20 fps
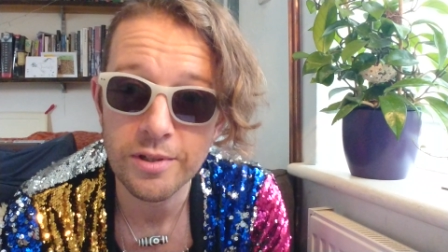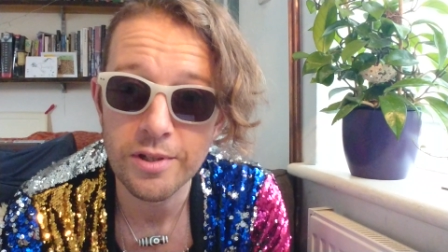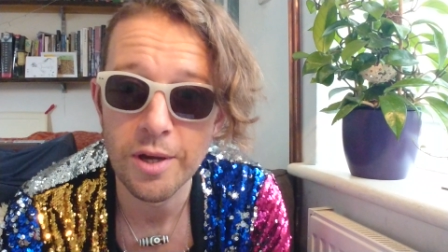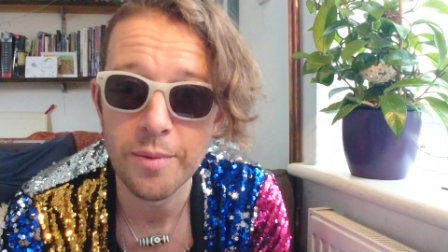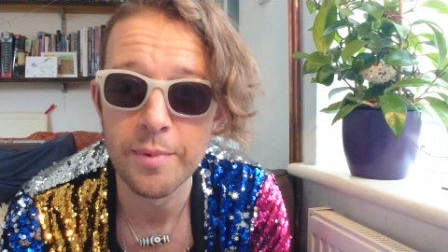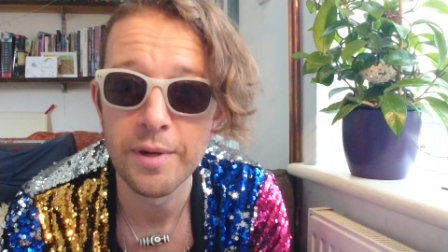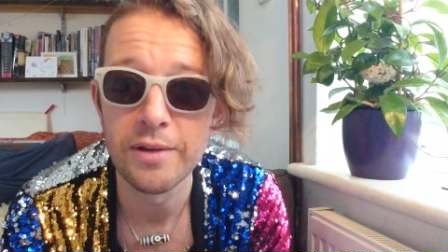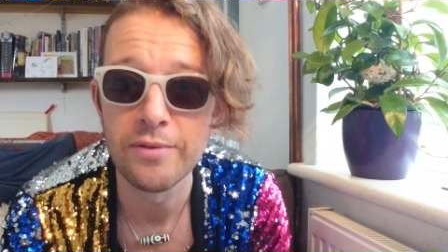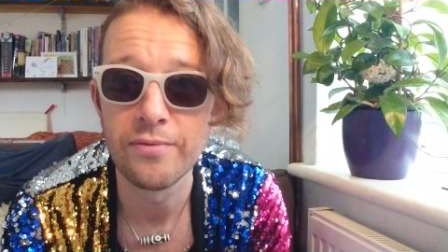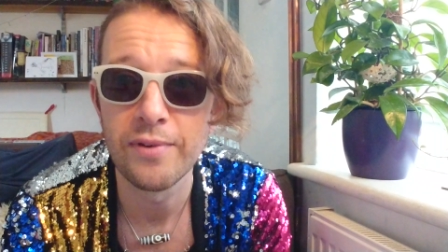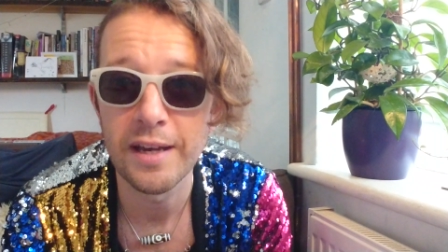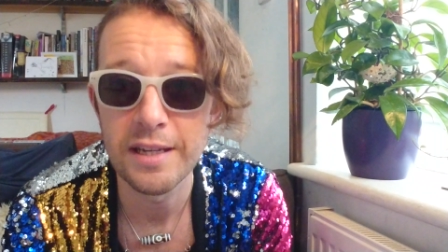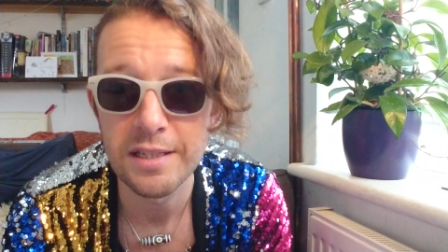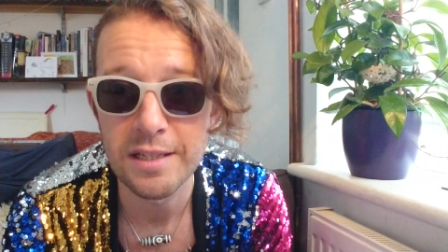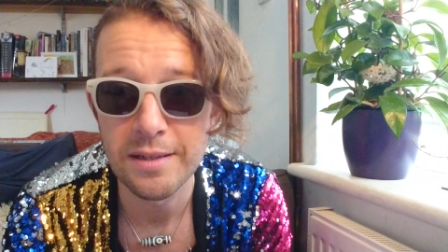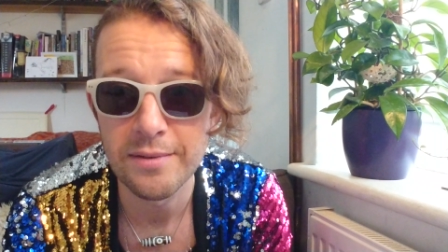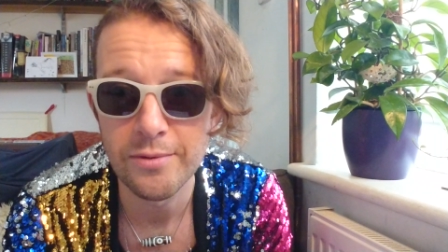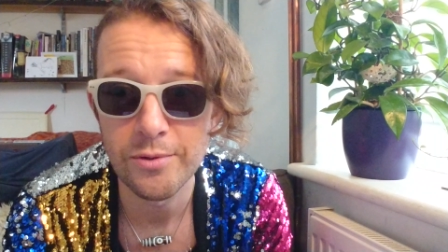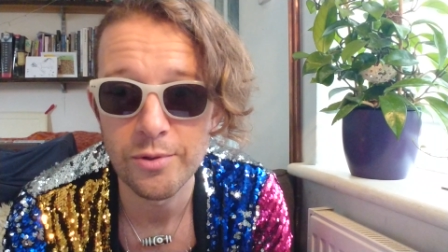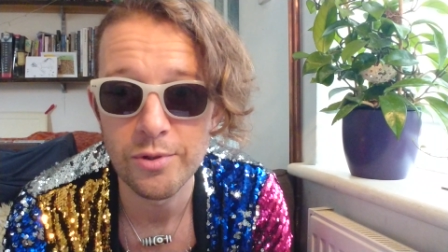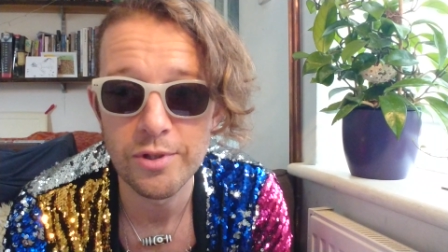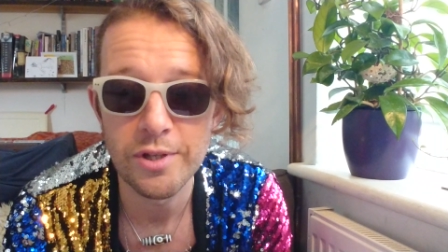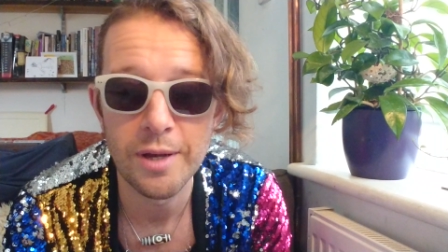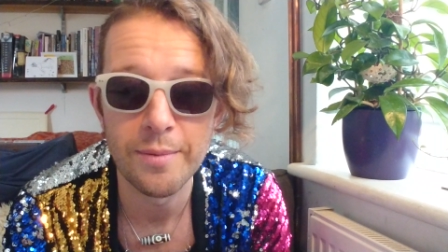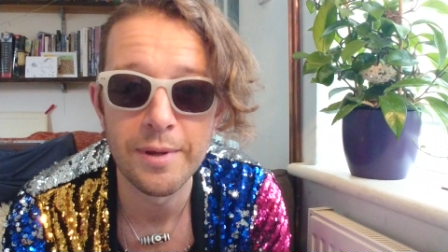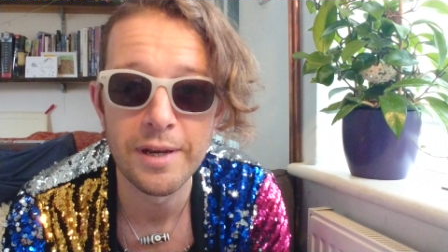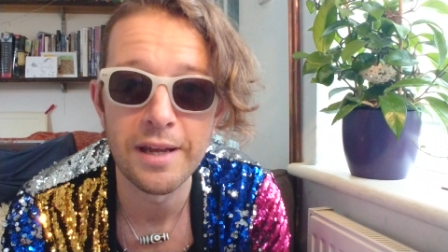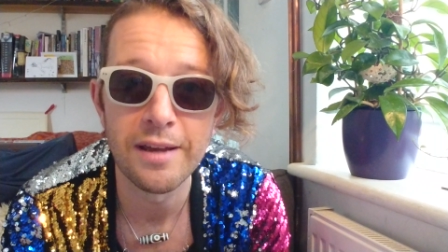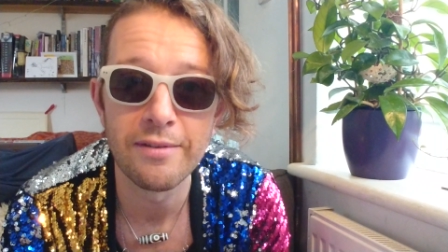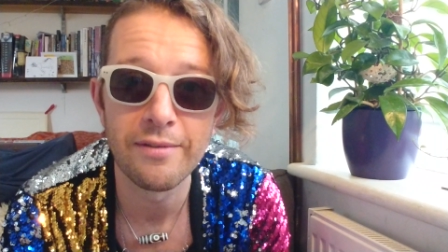so many festivals, so
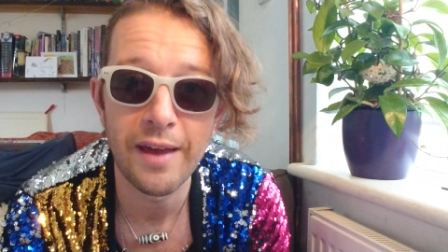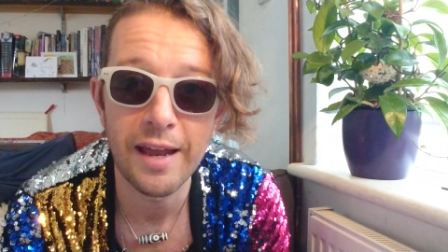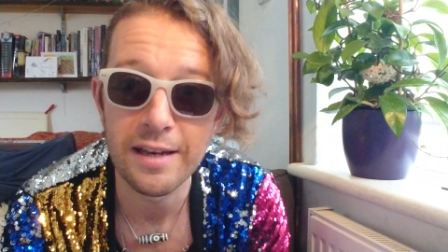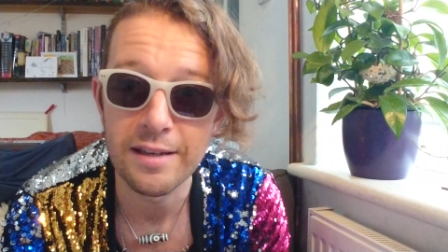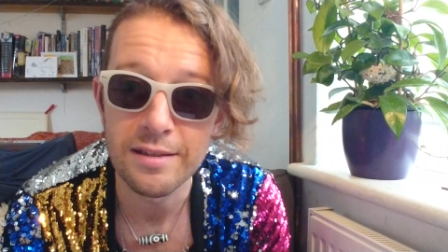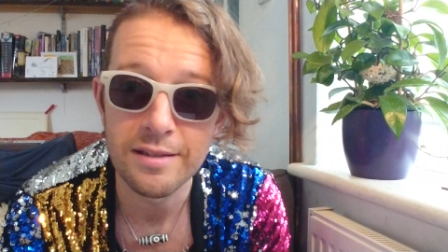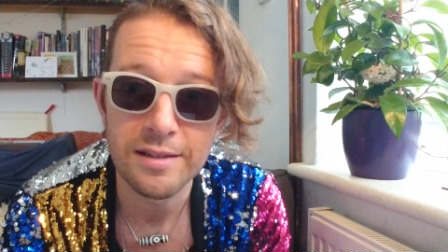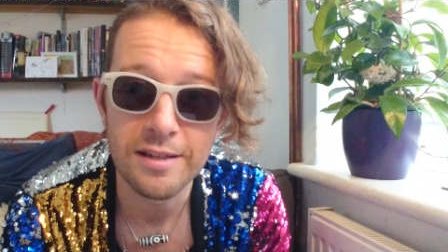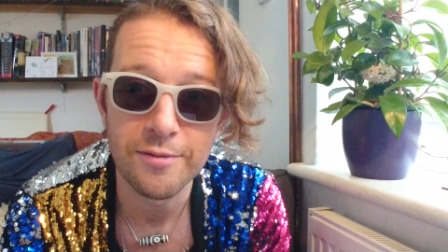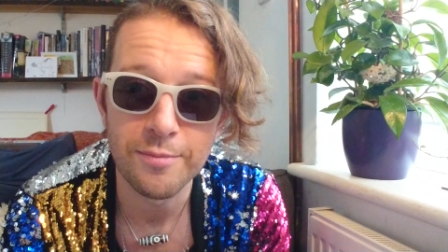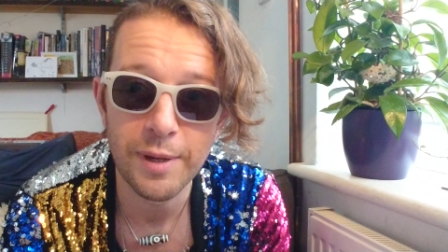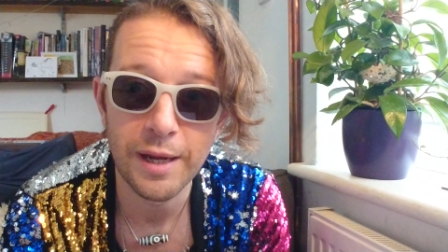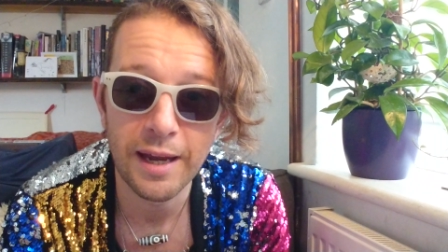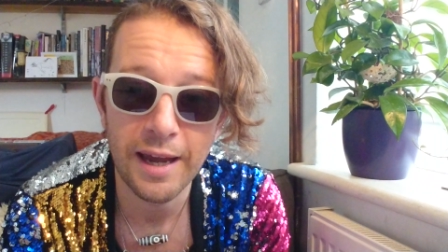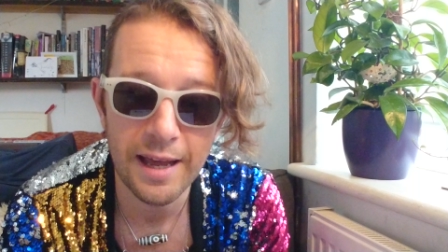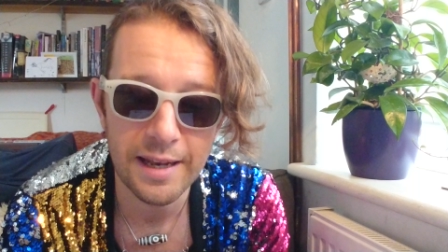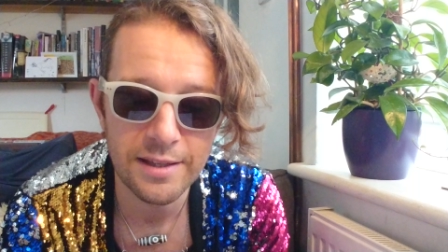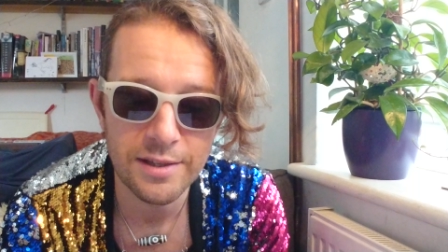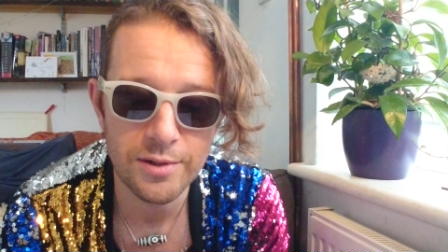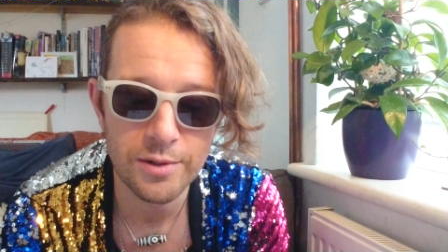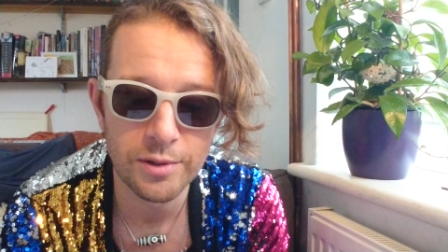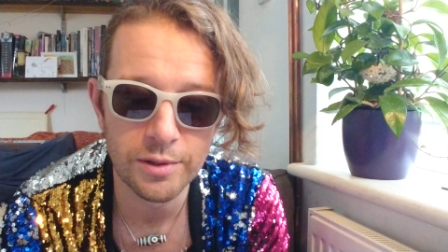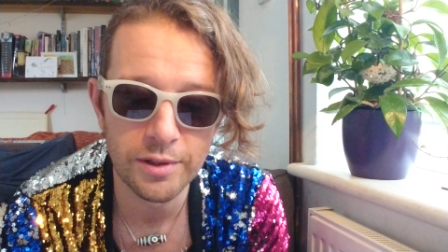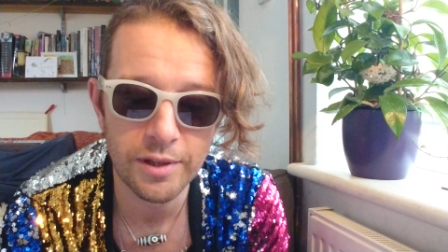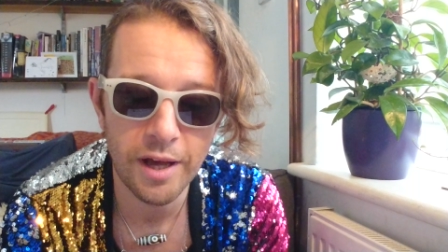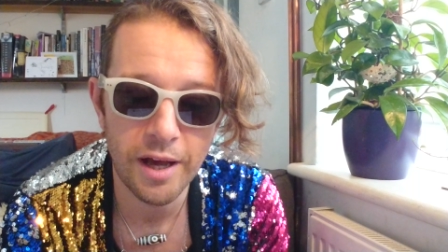many events had been cancelled,